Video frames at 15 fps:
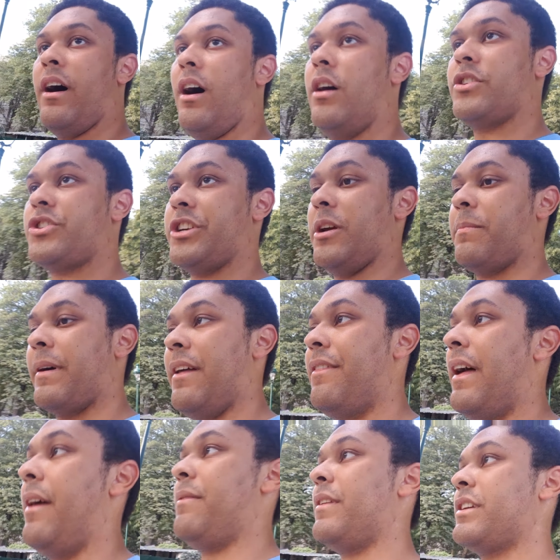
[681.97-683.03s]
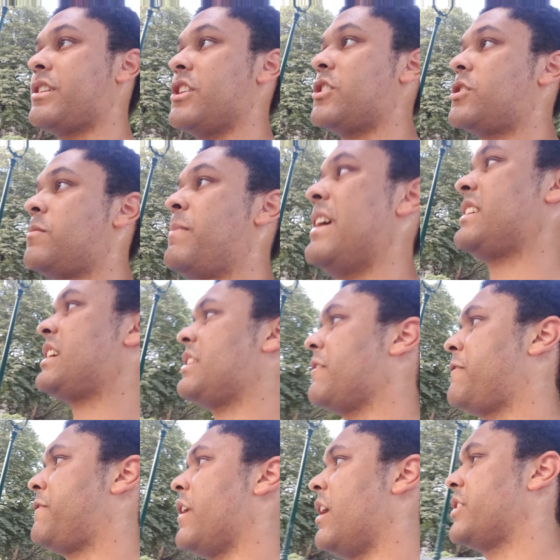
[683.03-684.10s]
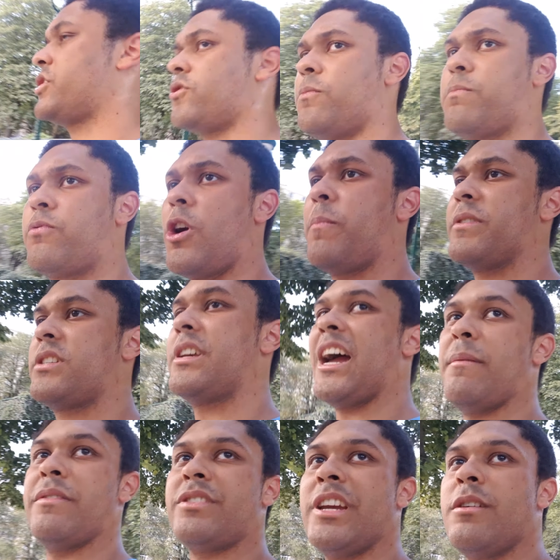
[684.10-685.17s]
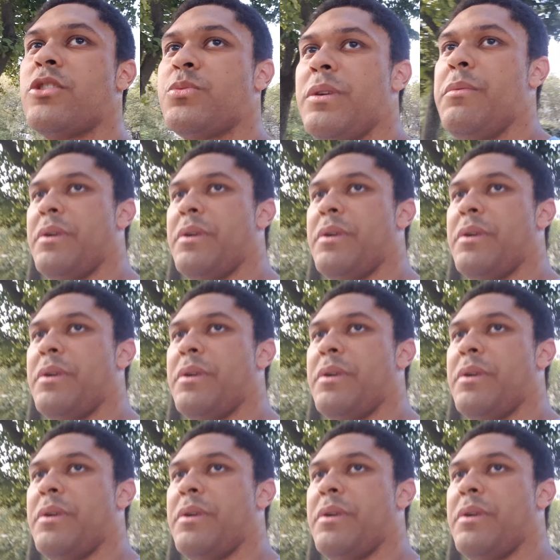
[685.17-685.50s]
hardship, and then this is basically the first proper site we've seen. Because we